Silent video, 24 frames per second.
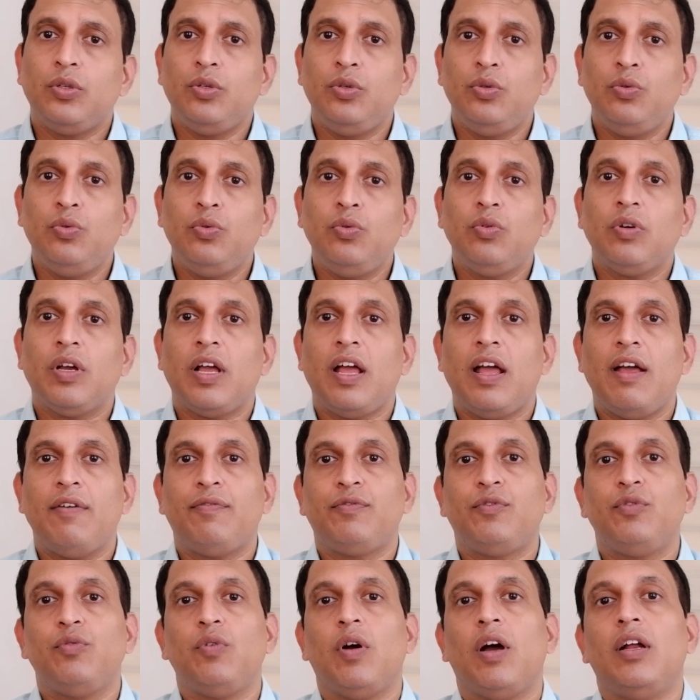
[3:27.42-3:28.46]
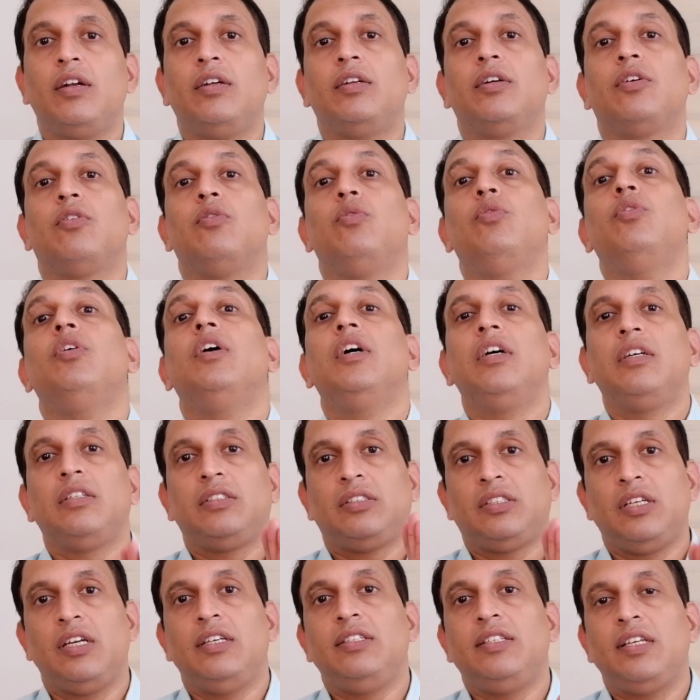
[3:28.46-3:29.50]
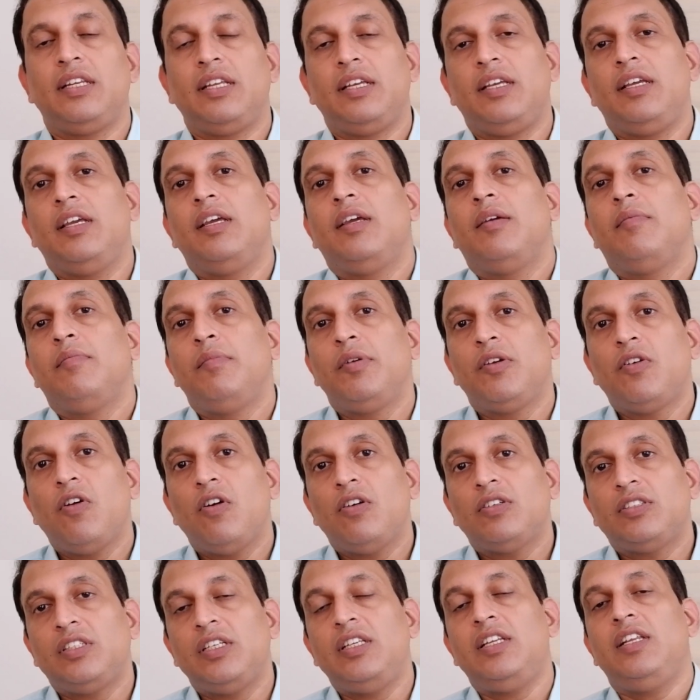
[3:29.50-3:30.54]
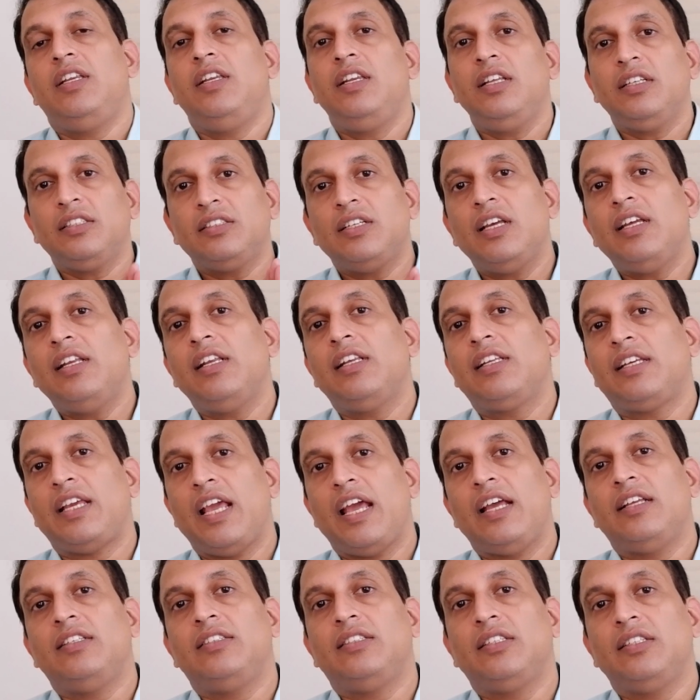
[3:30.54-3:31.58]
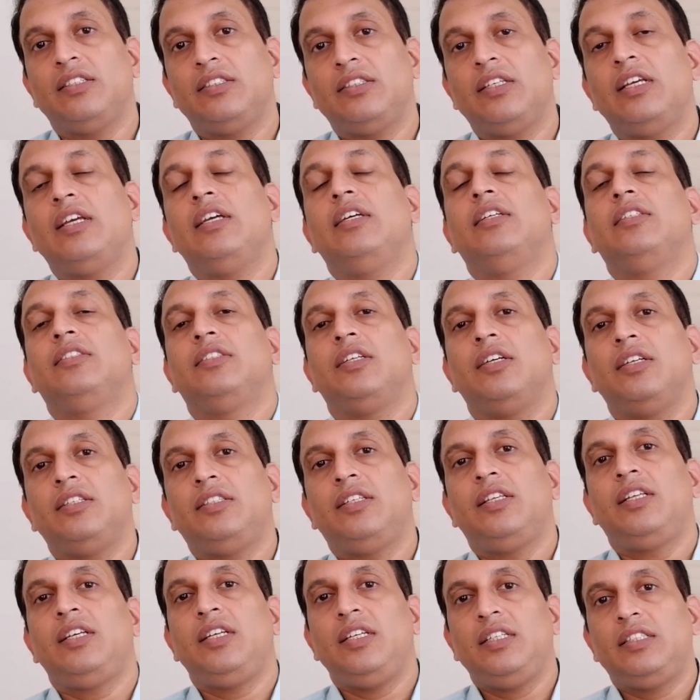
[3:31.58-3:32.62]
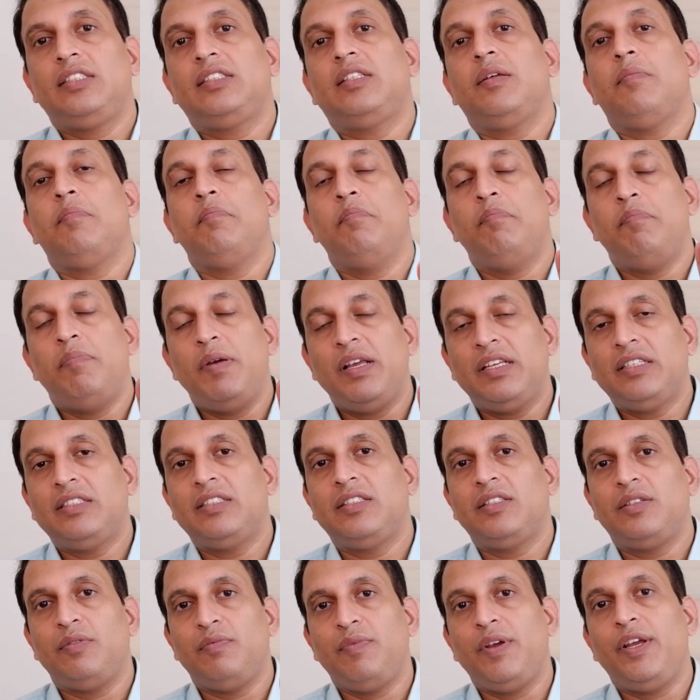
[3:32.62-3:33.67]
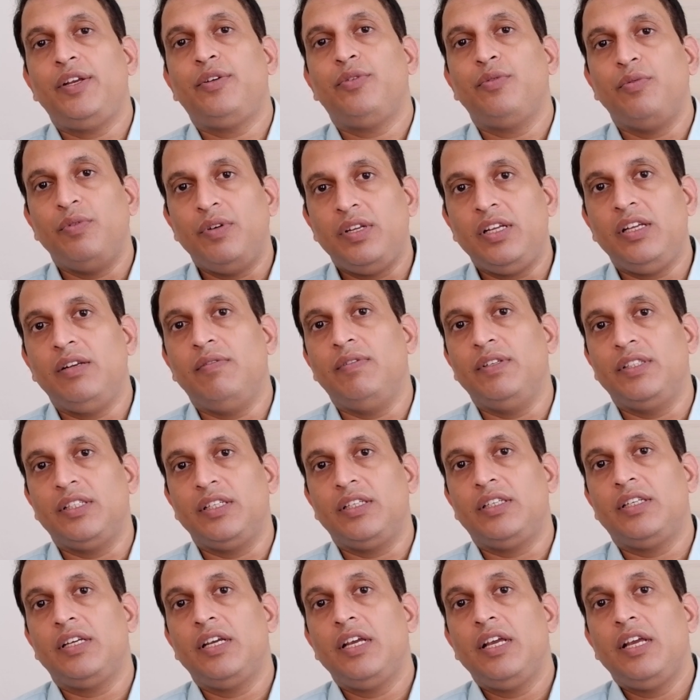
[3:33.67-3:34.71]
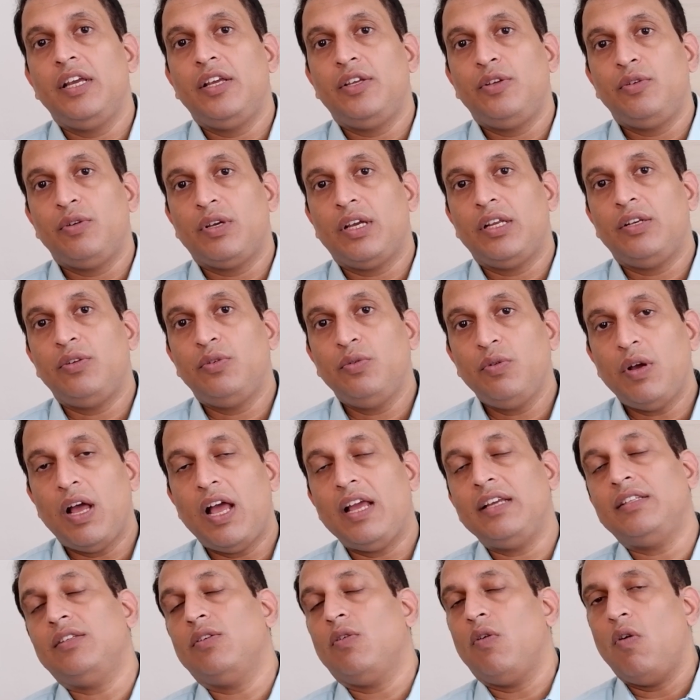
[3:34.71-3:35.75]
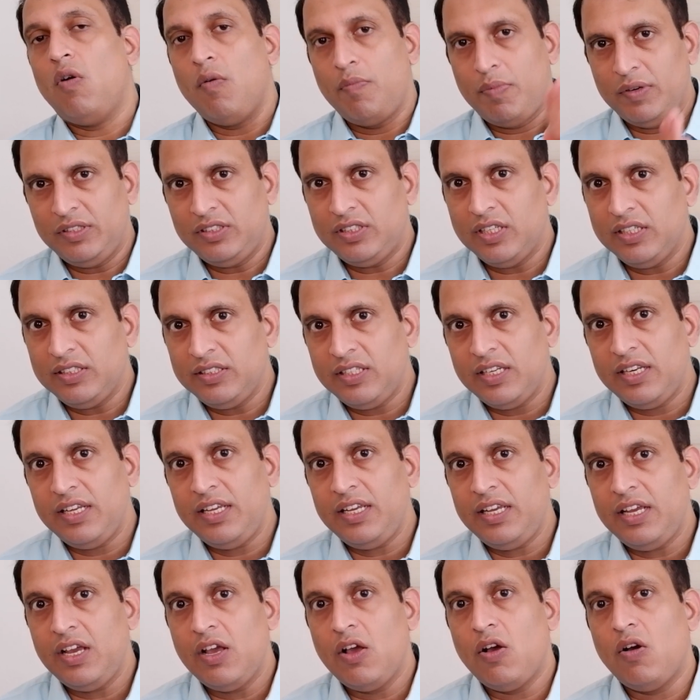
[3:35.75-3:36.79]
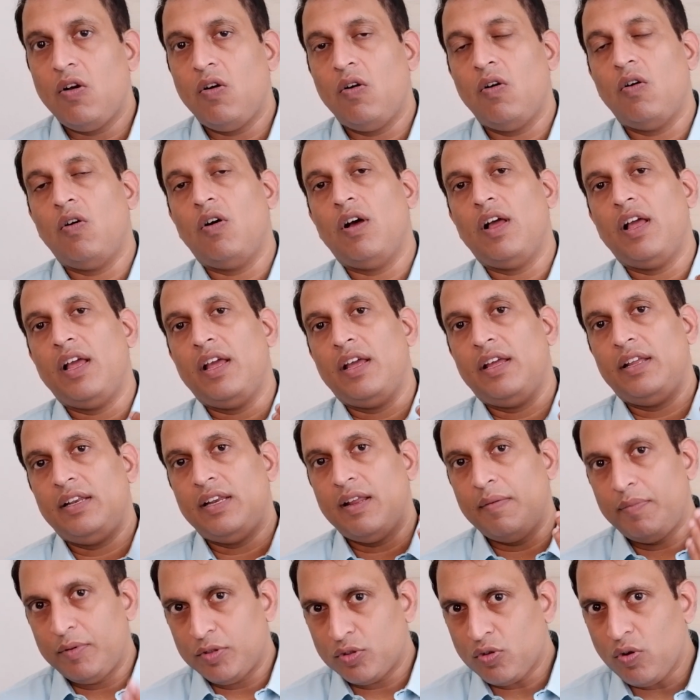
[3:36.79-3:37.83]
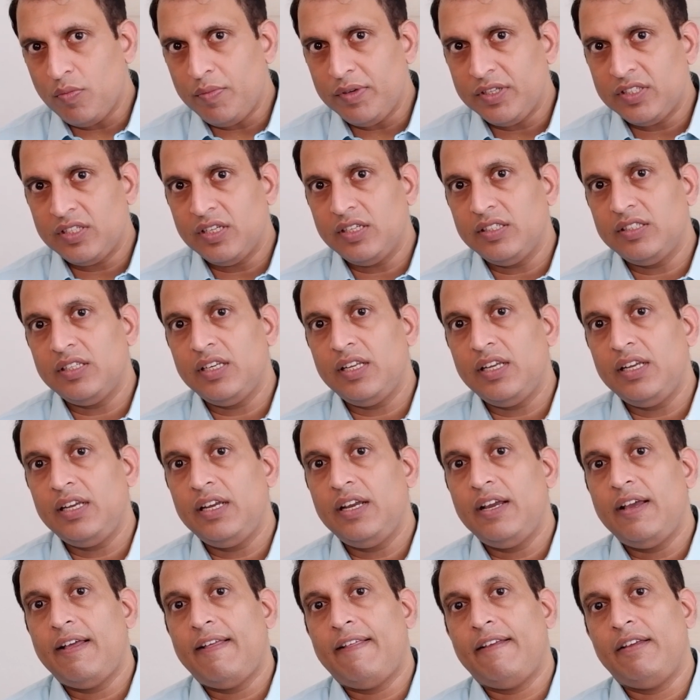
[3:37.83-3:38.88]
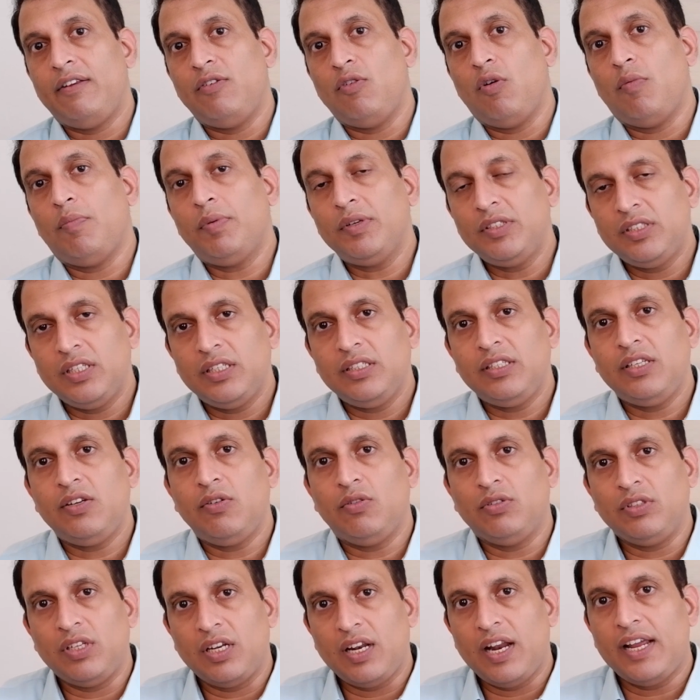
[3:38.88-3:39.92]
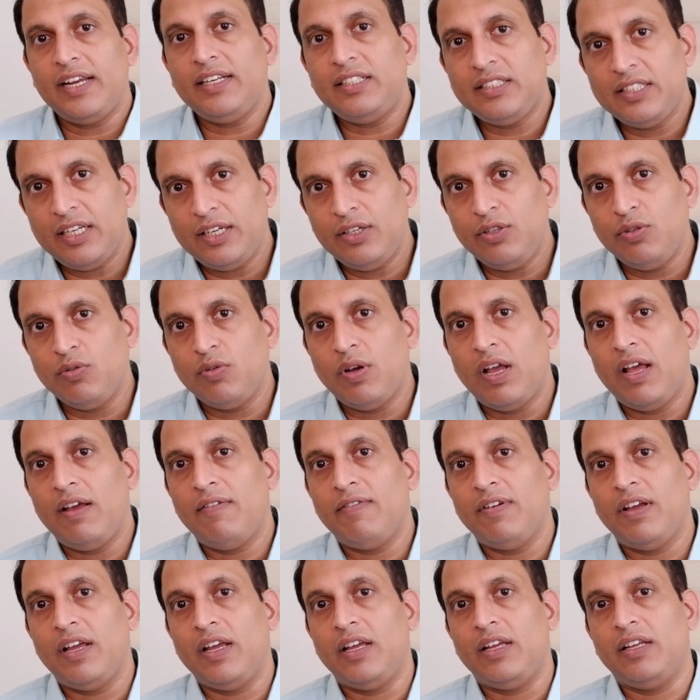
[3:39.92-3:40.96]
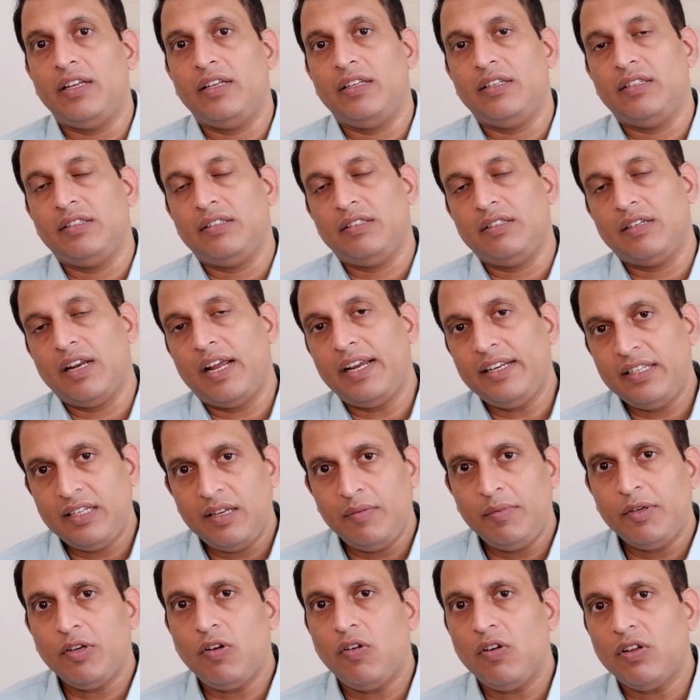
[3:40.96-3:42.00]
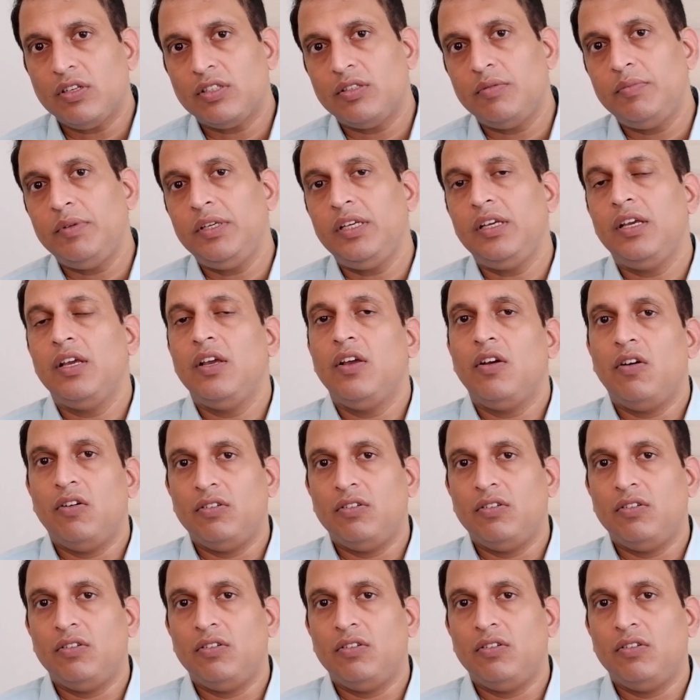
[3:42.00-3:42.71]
You have to undergo surgery because in intestinal cancers, surgery is the best way to deal with it. You can do either open surgery or laparoscopic surgery. In open surgery, on the right side, you have a right hemicolectomy,